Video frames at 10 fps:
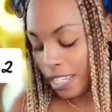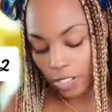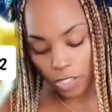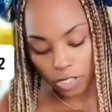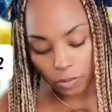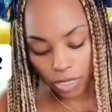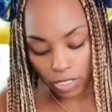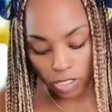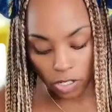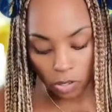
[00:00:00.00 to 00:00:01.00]
into
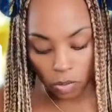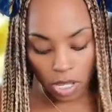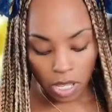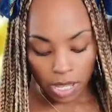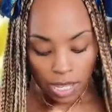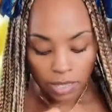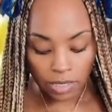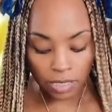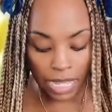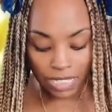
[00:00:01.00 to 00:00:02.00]
it. So
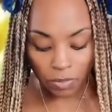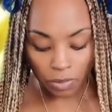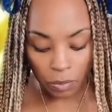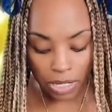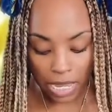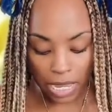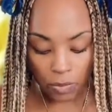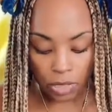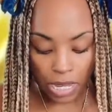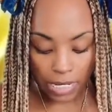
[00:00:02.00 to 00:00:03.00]
the last one that we
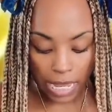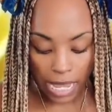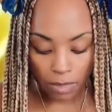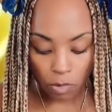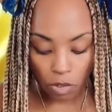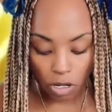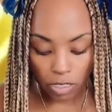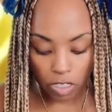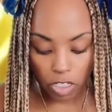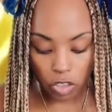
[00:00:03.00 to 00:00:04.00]
had animal
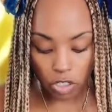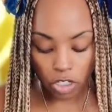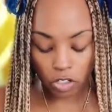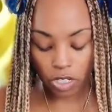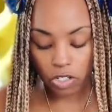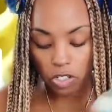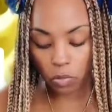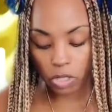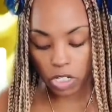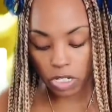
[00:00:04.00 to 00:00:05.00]
guardian, trust your
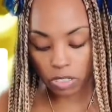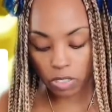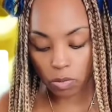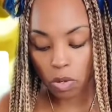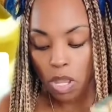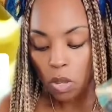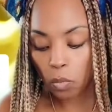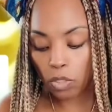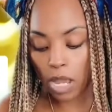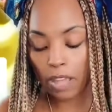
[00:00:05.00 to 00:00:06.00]
intuition. So
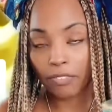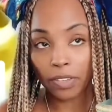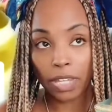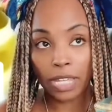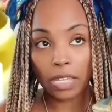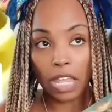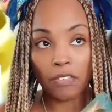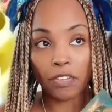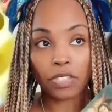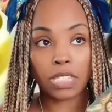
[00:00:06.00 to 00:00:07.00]
when I feel like
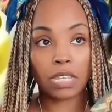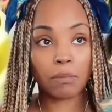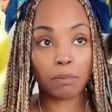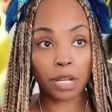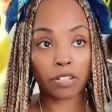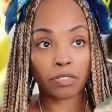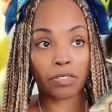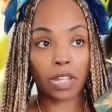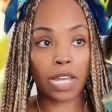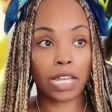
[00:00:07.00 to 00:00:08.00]
if you're seeing
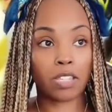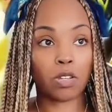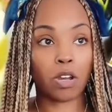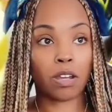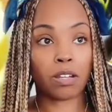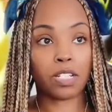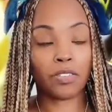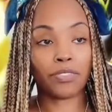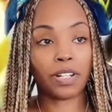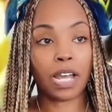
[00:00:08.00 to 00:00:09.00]
butterflies or
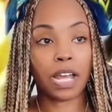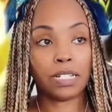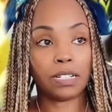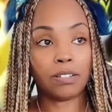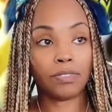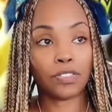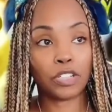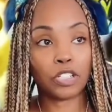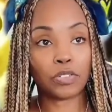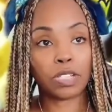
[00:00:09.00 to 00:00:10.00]
different kind of
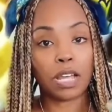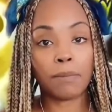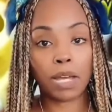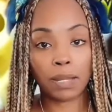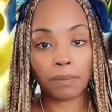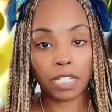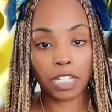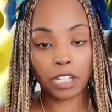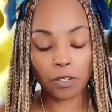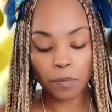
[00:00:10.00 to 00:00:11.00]
creatures come up to
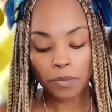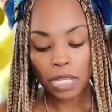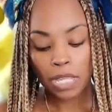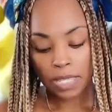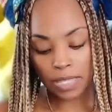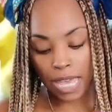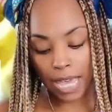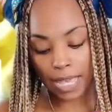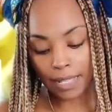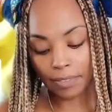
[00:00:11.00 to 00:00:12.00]
you,
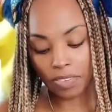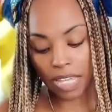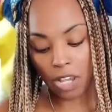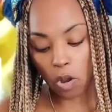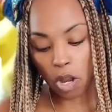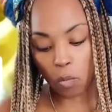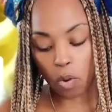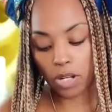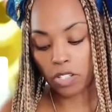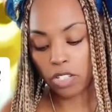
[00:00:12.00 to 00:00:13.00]
that they are
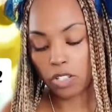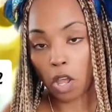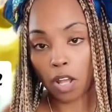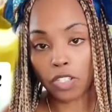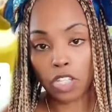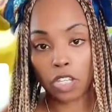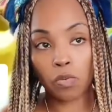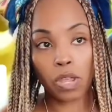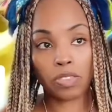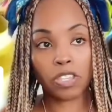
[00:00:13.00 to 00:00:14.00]
wanting to talk to
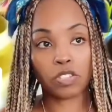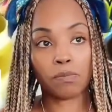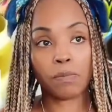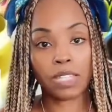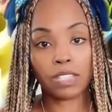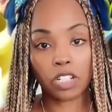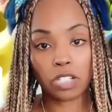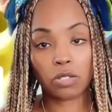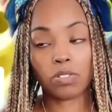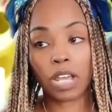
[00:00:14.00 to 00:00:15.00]
you, and these are
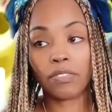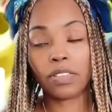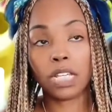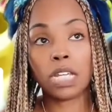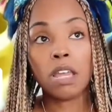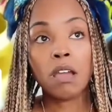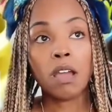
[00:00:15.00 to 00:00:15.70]
messages. So definitely